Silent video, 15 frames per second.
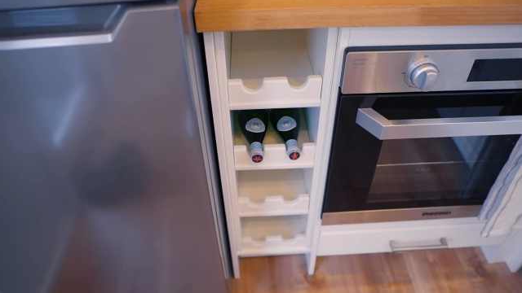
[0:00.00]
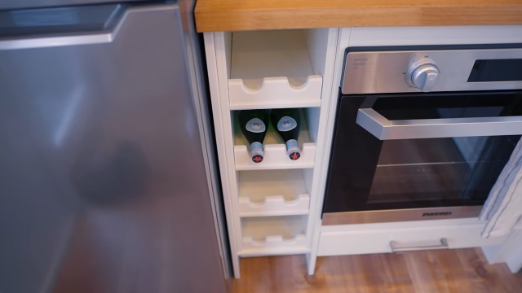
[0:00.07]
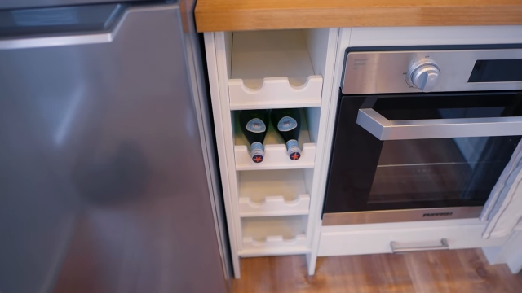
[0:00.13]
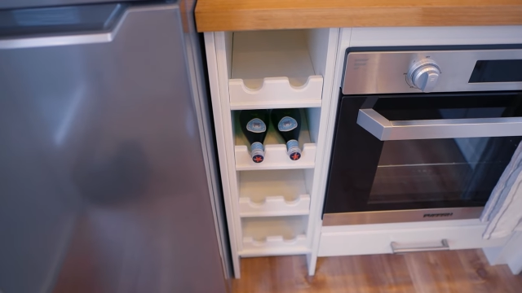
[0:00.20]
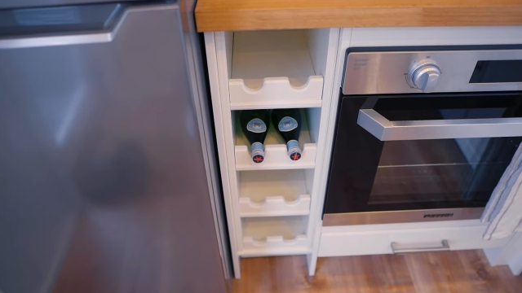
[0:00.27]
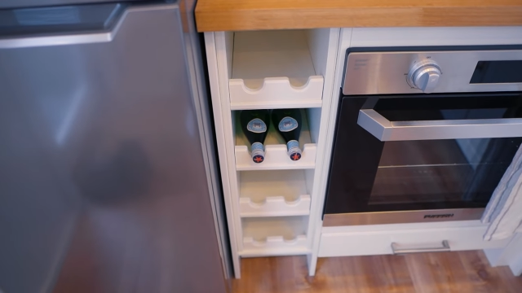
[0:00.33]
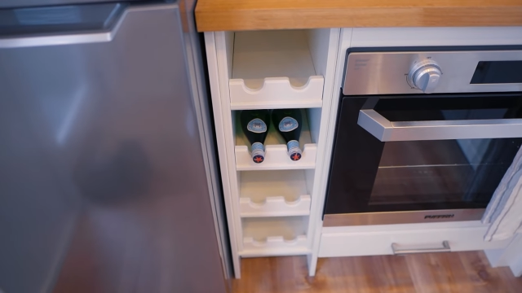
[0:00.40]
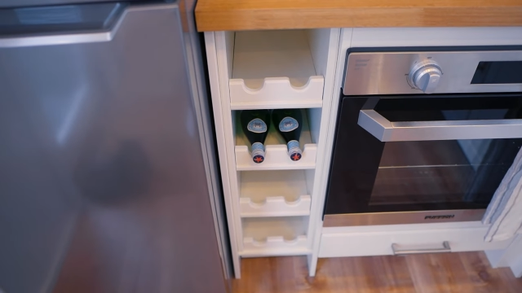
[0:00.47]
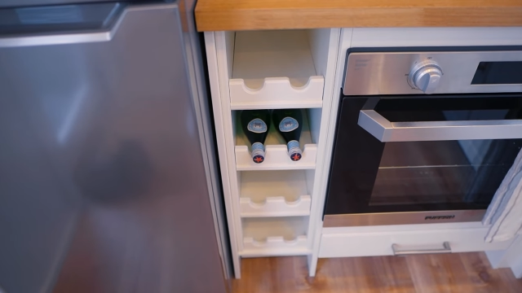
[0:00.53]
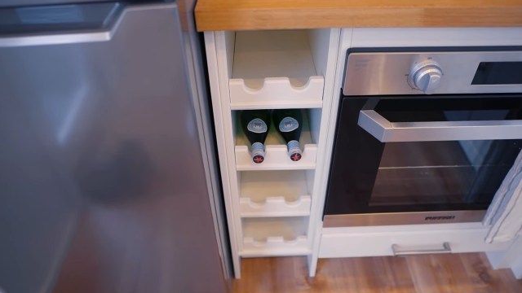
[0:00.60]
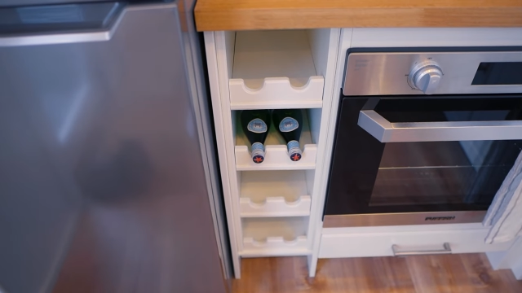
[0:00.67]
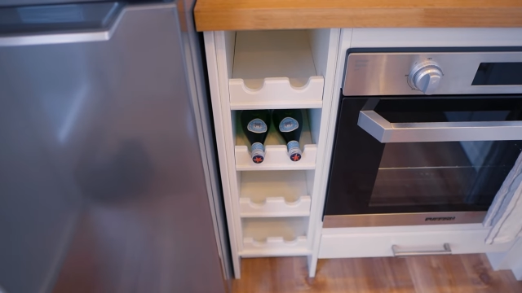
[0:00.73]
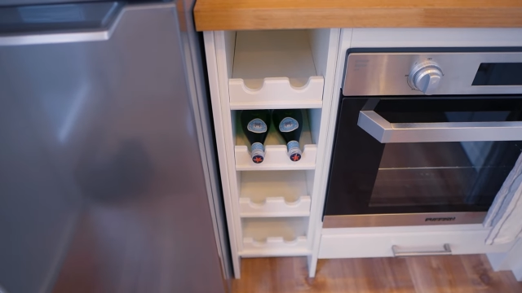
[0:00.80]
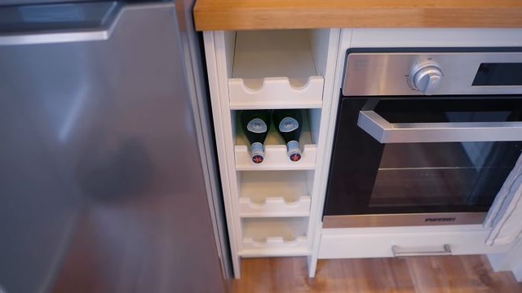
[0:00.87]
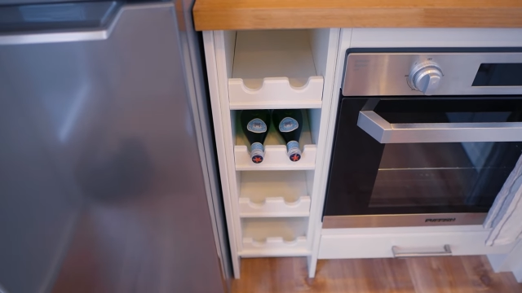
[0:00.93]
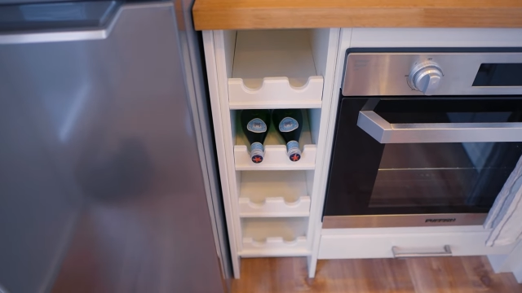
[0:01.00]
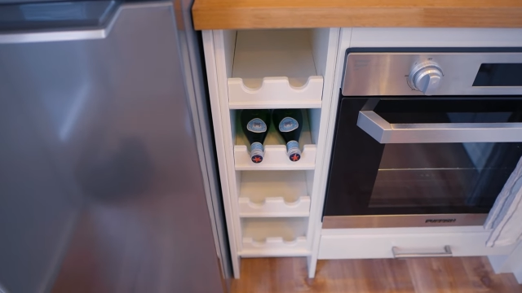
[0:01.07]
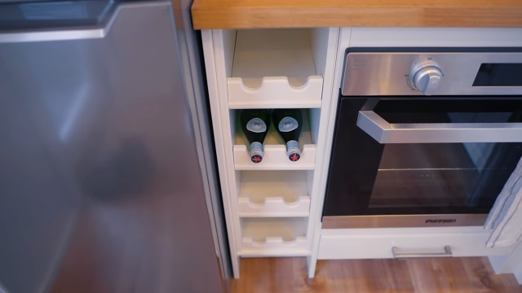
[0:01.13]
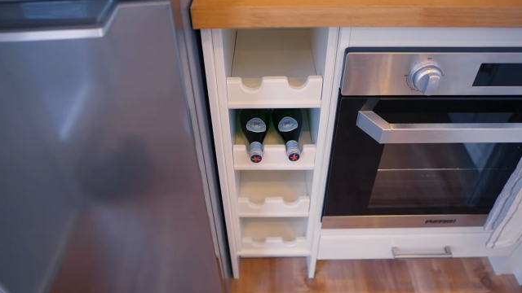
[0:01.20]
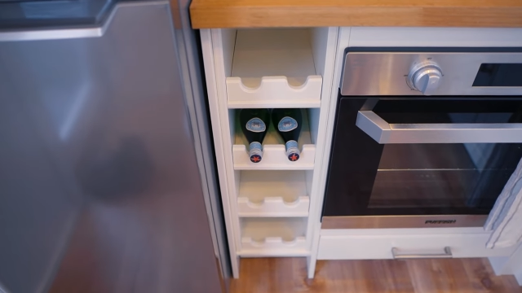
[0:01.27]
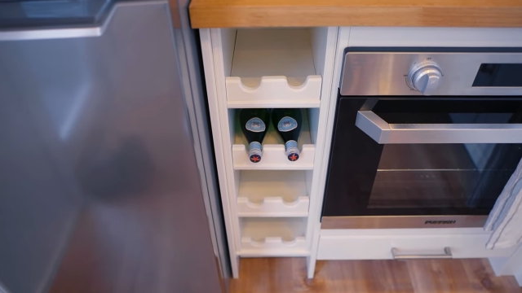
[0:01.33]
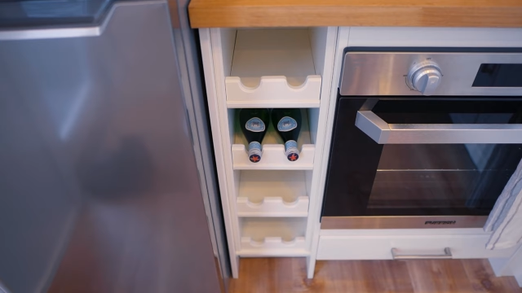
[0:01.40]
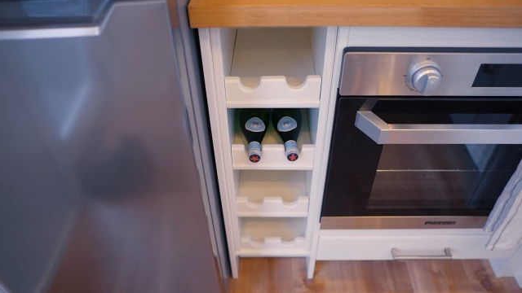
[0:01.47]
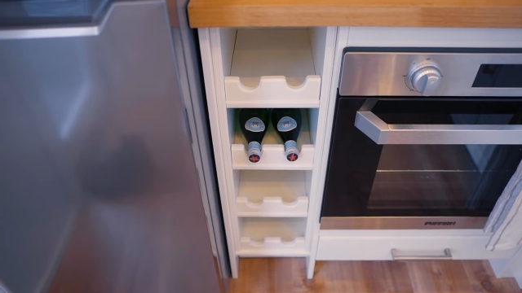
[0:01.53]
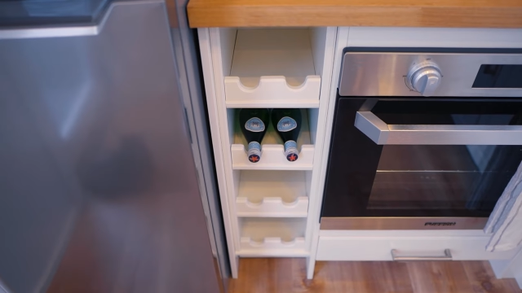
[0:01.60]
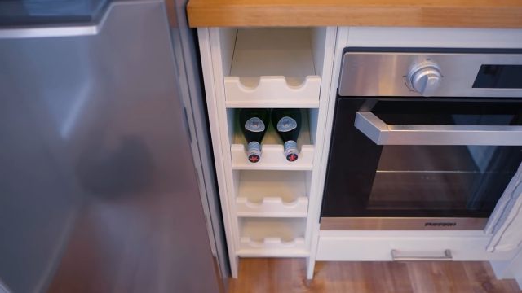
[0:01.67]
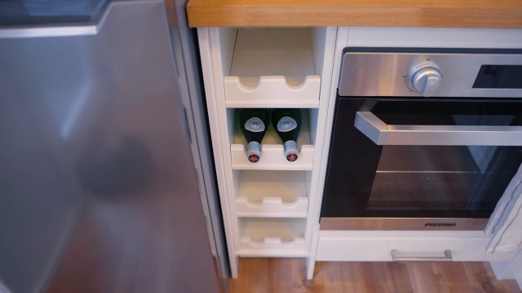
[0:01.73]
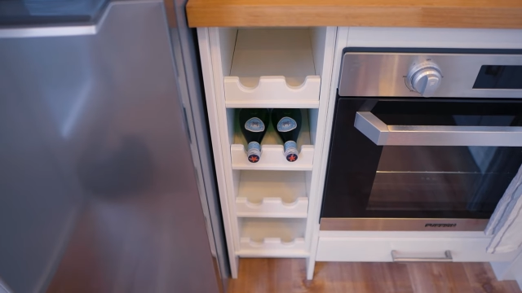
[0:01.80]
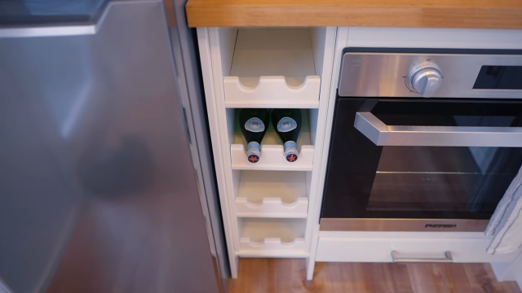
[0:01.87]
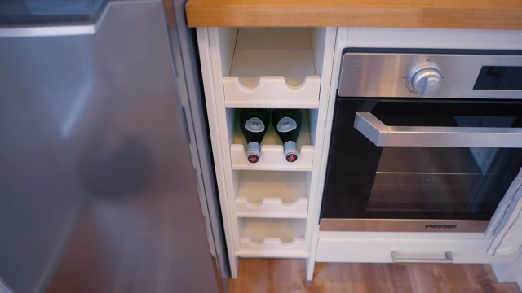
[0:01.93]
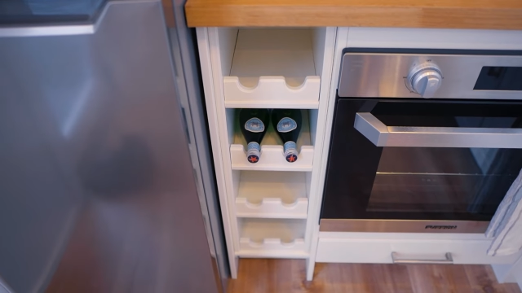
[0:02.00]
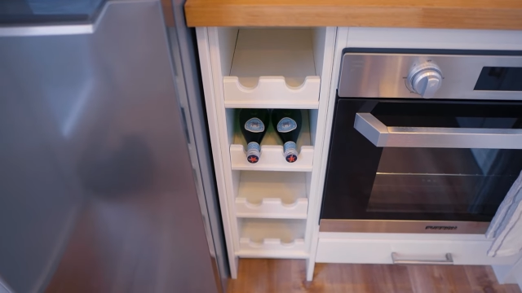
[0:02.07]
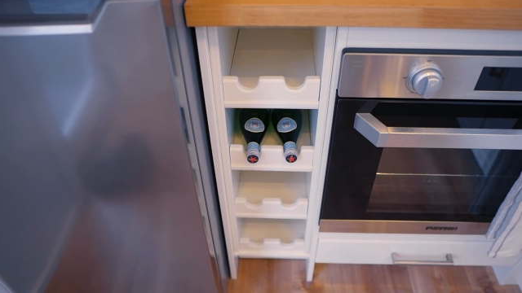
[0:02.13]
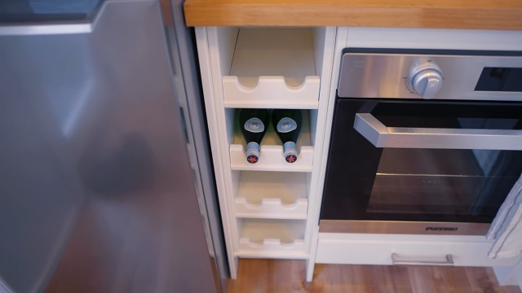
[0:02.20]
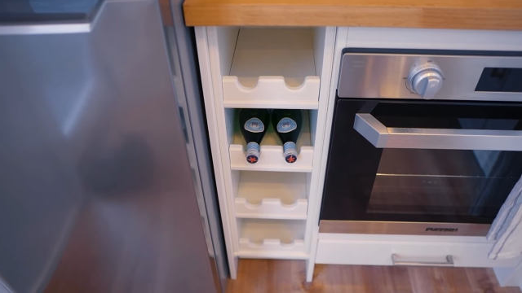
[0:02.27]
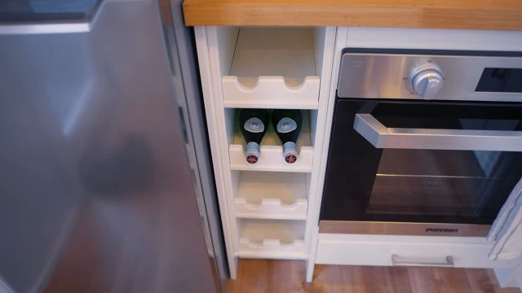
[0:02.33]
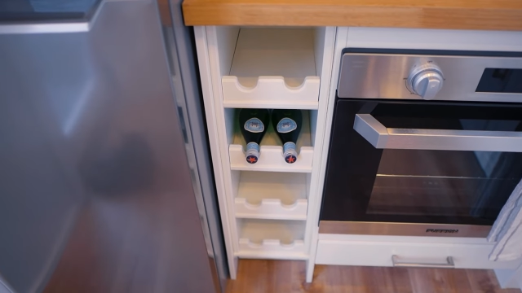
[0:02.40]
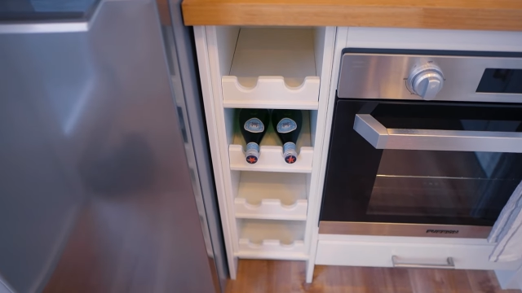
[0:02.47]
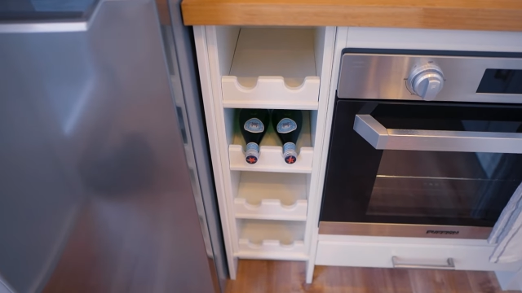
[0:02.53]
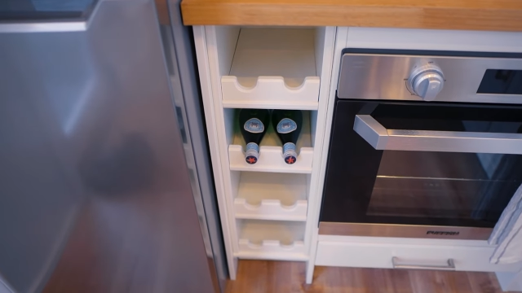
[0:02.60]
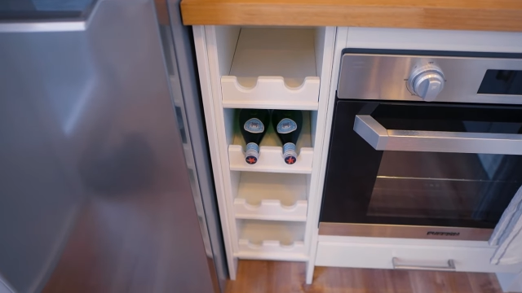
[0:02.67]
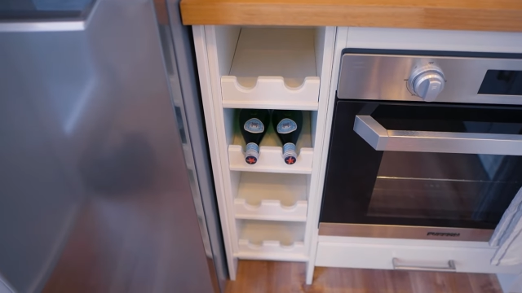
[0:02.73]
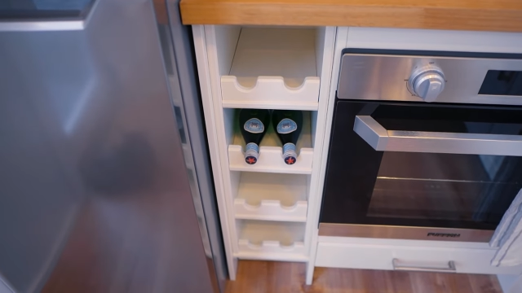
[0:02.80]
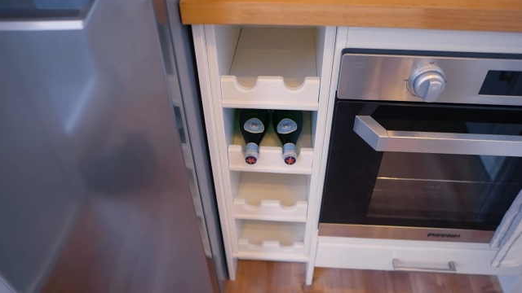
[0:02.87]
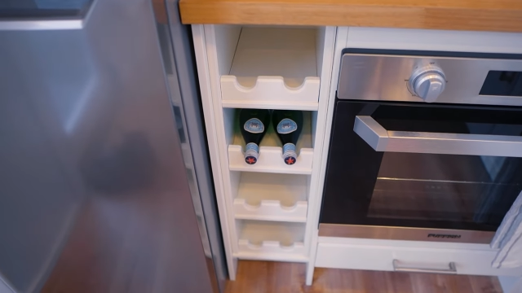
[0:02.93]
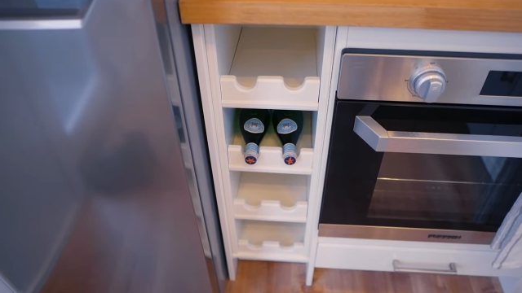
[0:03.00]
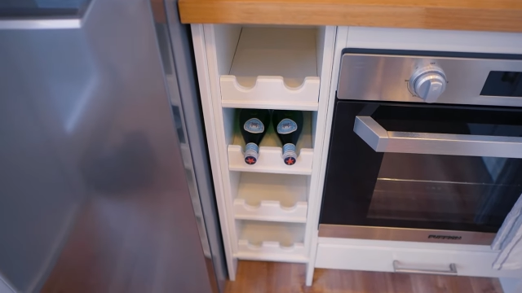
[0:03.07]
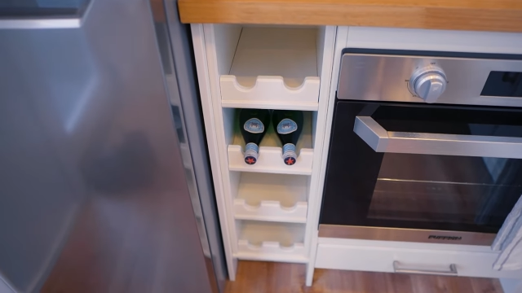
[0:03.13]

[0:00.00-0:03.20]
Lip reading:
[unreadable: no face in view]